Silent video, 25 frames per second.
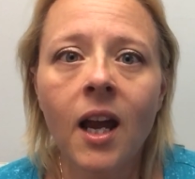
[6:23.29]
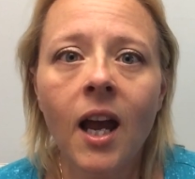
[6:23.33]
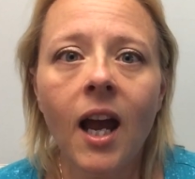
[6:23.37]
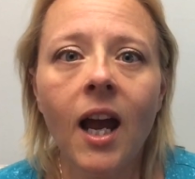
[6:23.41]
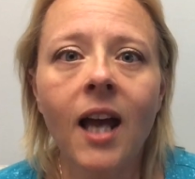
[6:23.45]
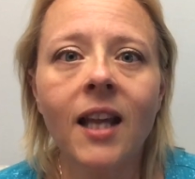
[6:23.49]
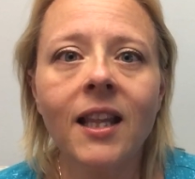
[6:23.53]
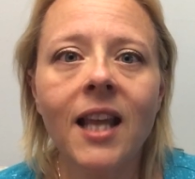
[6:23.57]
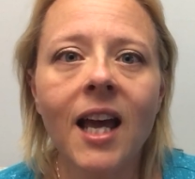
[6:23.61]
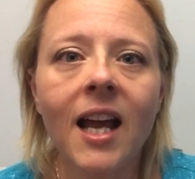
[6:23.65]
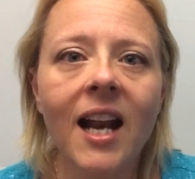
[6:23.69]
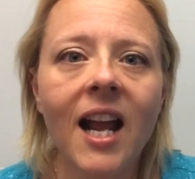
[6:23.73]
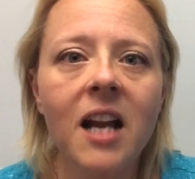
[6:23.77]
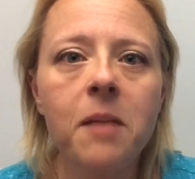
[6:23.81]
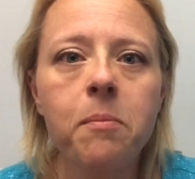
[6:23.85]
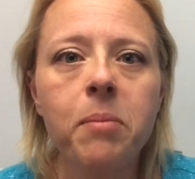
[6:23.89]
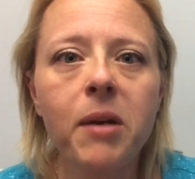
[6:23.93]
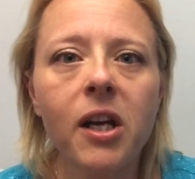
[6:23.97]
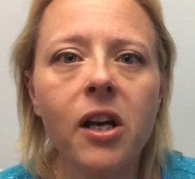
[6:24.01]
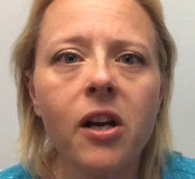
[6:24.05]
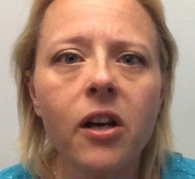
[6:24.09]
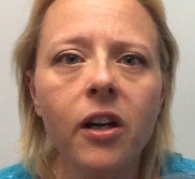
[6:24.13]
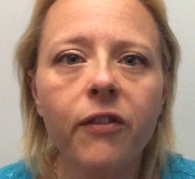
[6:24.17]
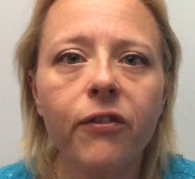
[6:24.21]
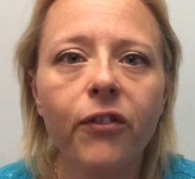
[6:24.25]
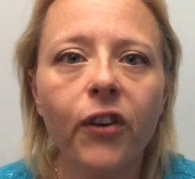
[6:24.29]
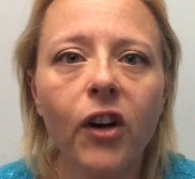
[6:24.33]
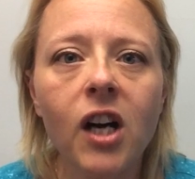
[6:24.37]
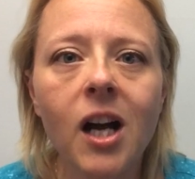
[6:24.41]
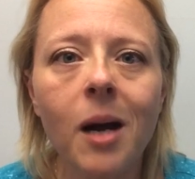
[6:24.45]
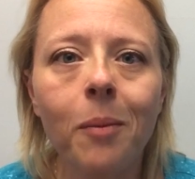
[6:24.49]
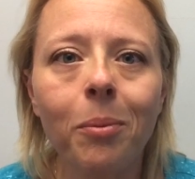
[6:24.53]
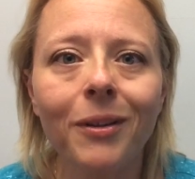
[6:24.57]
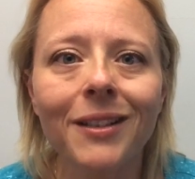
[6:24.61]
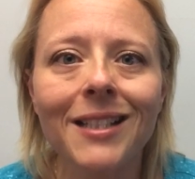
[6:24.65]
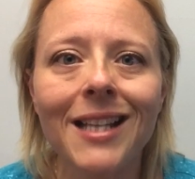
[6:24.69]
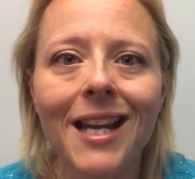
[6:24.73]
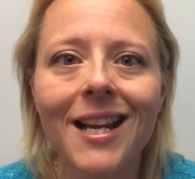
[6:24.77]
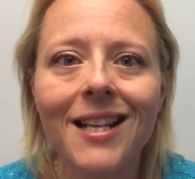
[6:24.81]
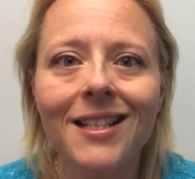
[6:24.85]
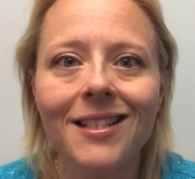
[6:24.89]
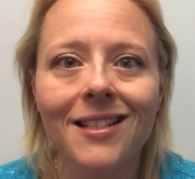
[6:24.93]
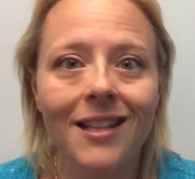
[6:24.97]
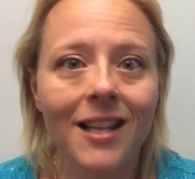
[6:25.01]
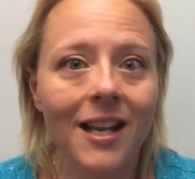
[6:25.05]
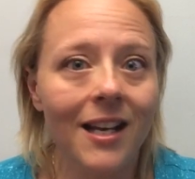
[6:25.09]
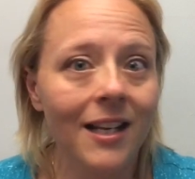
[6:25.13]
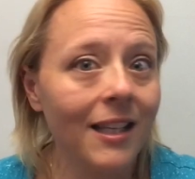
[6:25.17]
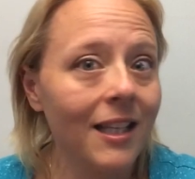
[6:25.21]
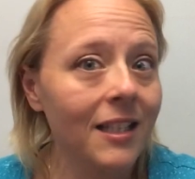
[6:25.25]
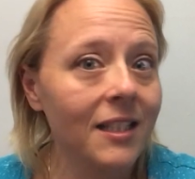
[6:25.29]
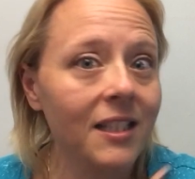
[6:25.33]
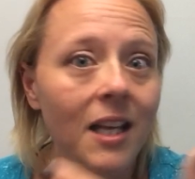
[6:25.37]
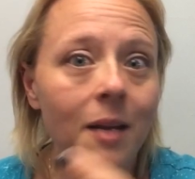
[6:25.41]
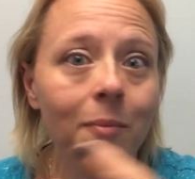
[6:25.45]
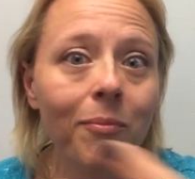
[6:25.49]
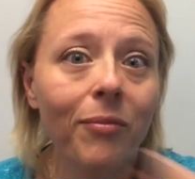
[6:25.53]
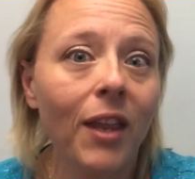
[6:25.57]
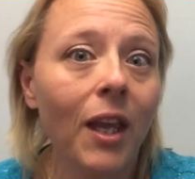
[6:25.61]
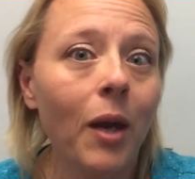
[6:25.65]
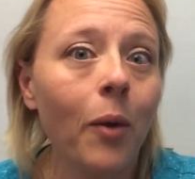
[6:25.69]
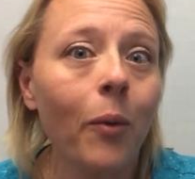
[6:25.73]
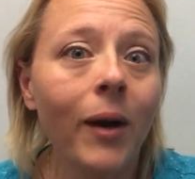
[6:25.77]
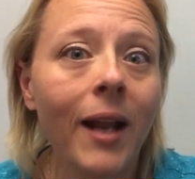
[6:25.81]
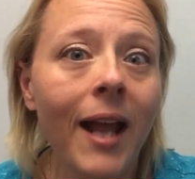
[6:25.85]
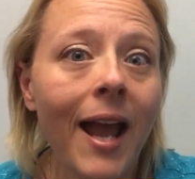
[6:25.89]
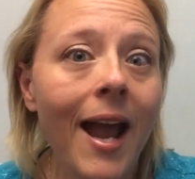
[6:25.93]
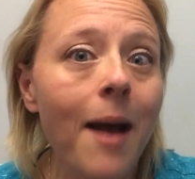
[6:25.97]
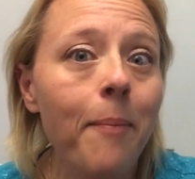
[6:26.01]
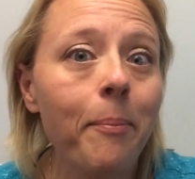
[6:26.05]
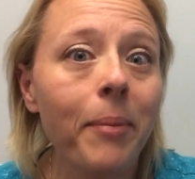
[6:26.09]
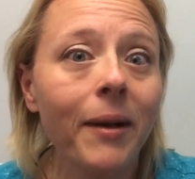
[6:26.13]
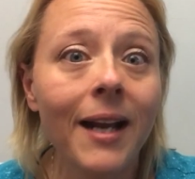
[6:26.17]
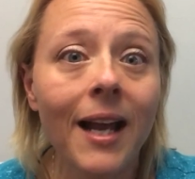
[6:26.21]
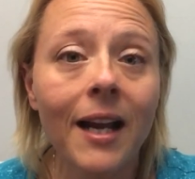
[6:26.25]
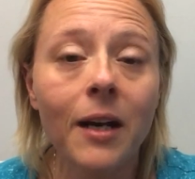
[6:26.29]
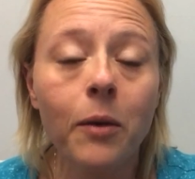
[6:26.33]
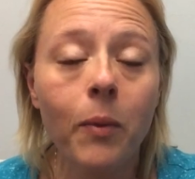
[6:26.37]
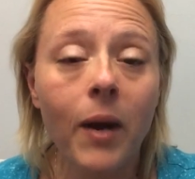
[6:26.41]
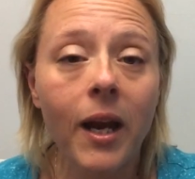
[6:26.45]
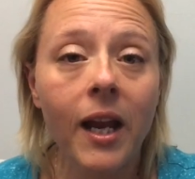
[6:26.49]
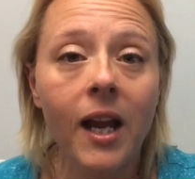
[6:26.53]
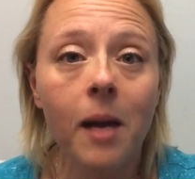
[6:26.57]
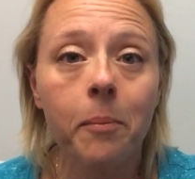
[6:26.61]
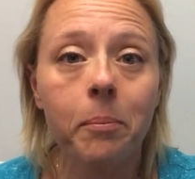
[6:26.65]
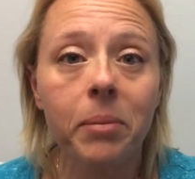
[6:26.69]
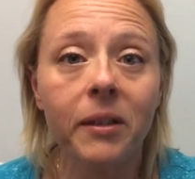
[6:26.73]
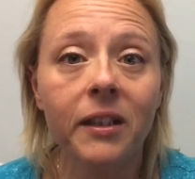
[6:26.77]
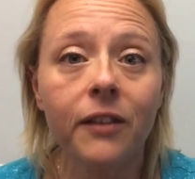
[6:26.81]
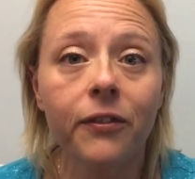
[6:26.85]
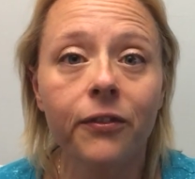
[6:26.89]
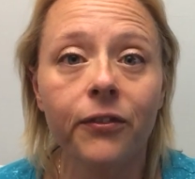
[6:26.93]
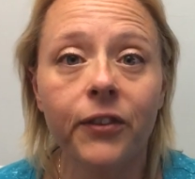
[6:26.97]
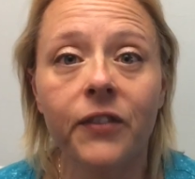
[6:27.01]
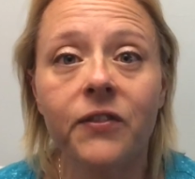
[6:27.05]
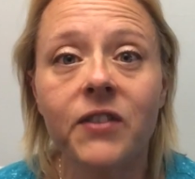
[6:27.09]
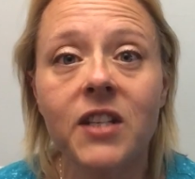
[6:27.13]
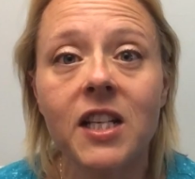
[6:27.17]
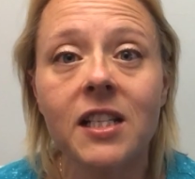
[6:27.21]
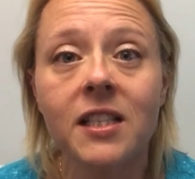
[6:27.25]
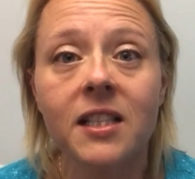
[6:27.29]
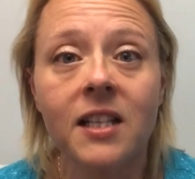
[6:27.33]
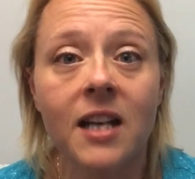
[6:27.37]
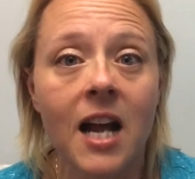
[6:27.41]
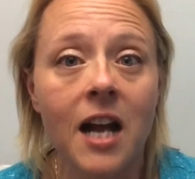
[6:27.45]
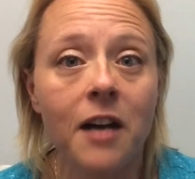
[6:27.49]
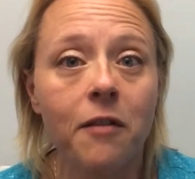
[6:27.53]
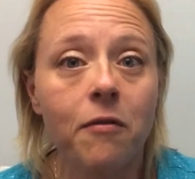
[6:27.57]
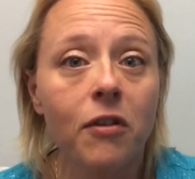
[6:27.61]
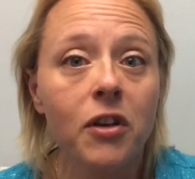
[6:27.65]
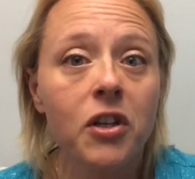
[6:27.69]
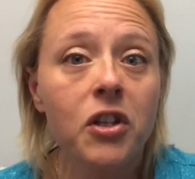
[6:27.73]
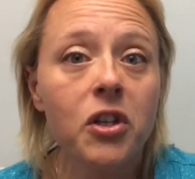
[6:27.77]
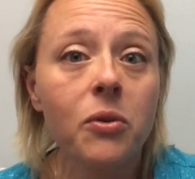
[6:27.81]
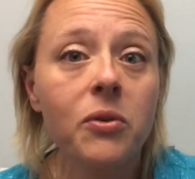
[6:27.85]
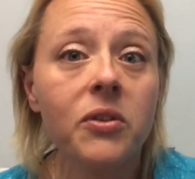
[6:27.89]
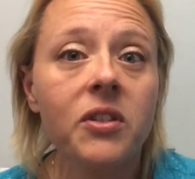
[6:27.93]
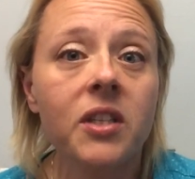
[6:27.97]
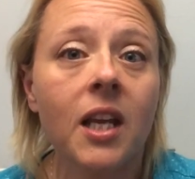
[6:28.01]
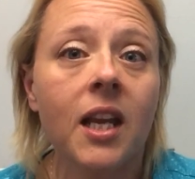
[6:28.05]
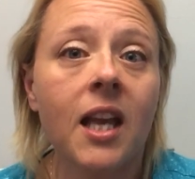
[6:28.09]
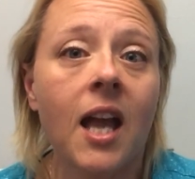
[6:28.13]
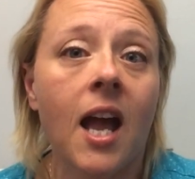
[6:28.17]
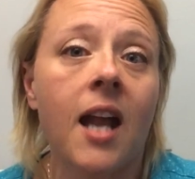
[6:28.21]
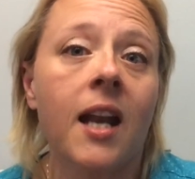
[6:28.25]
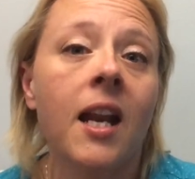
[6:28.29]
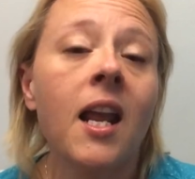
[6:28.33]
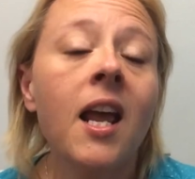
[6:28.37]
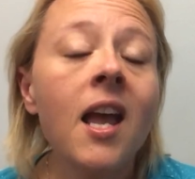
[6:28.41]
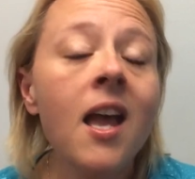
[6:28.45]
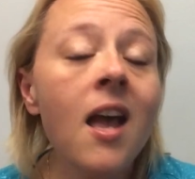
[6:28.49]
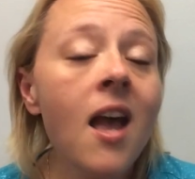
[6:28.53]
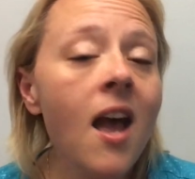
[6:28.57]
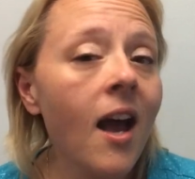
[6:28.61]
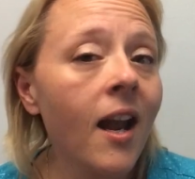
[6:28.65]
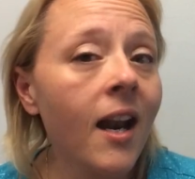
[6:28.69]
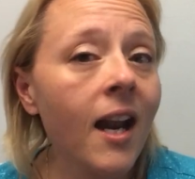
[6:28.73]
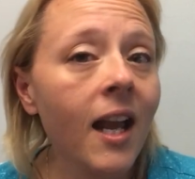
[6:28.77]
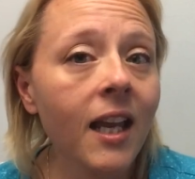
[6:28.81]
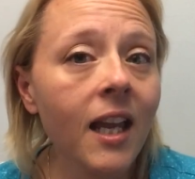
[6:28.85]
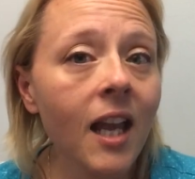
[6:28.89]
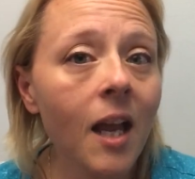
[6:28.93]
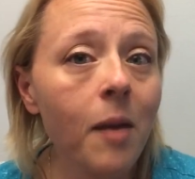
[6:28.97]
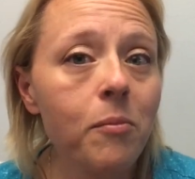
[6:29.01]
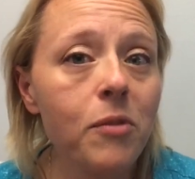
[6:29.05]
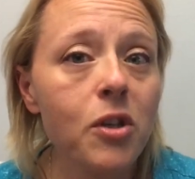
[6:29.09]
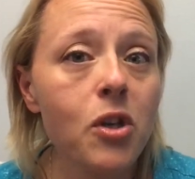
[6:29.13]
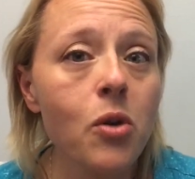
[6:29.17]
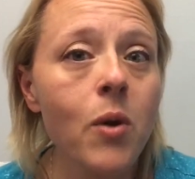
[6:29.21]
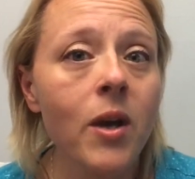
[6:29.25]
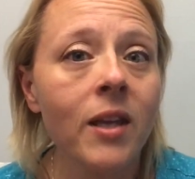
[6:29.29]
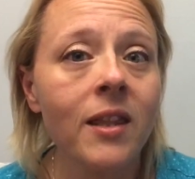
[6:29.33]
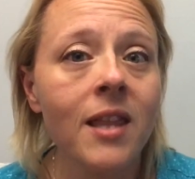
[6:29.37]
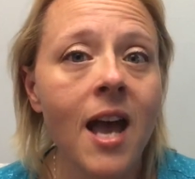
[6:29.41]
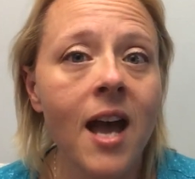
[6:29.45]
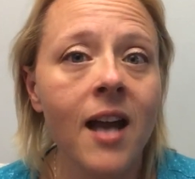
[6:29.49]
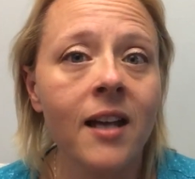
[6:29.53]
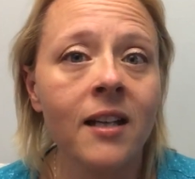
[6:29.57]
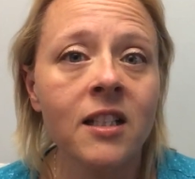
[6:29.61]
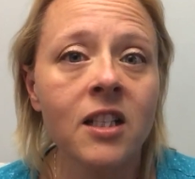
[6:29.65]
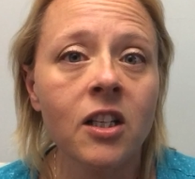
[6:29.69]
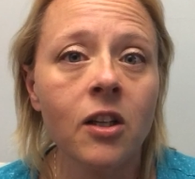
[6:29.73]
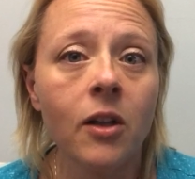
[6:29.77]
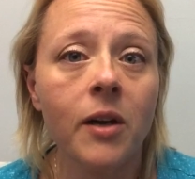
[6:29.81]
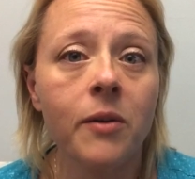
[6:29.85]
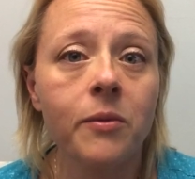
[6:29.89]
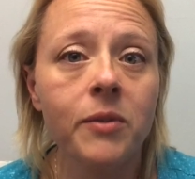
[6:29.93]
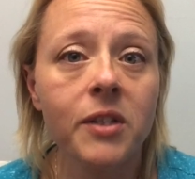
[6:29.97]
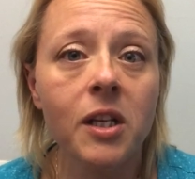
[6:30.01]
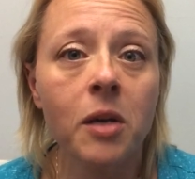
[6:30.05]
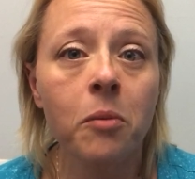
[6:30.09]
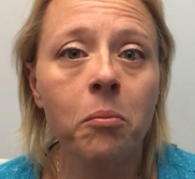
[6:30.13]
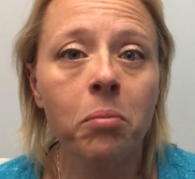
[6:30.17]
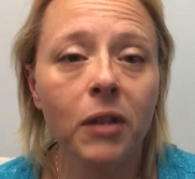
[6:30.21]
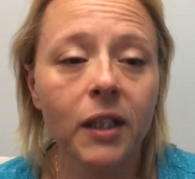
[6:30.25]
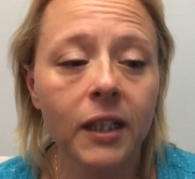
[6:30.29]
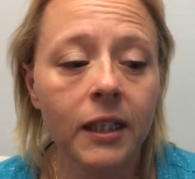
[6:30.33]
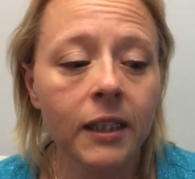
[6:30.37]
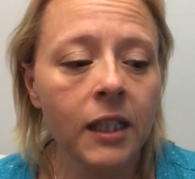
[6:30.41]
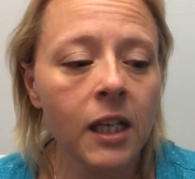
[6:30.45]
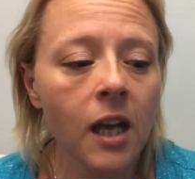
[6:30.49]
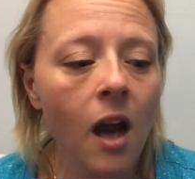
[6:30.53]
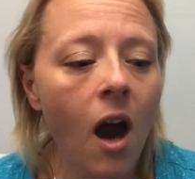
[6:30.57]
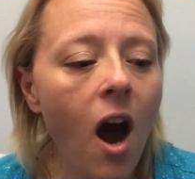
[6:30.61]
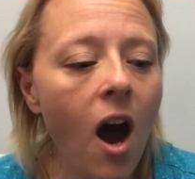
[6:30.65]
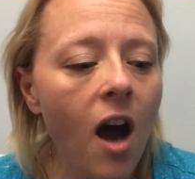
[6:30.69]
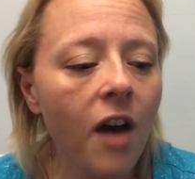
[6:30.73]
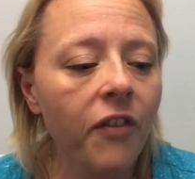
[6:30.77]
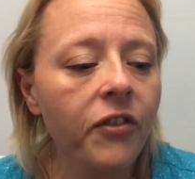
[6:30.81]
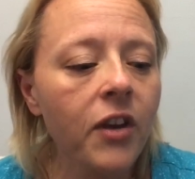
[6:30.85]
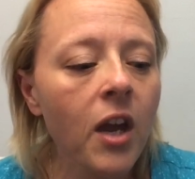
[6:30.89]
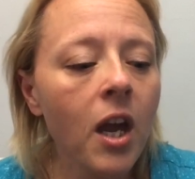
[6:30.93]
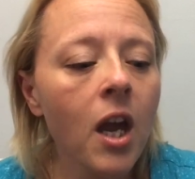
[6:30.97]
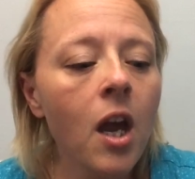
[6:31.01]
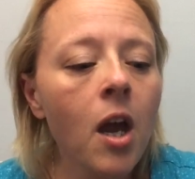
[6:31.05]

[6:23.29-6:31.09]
And then I'd be good for a couple days. And then the same thing would happen. I'd wake up in the 50s and I'd reduce again. And I kept doing that until I was completely off.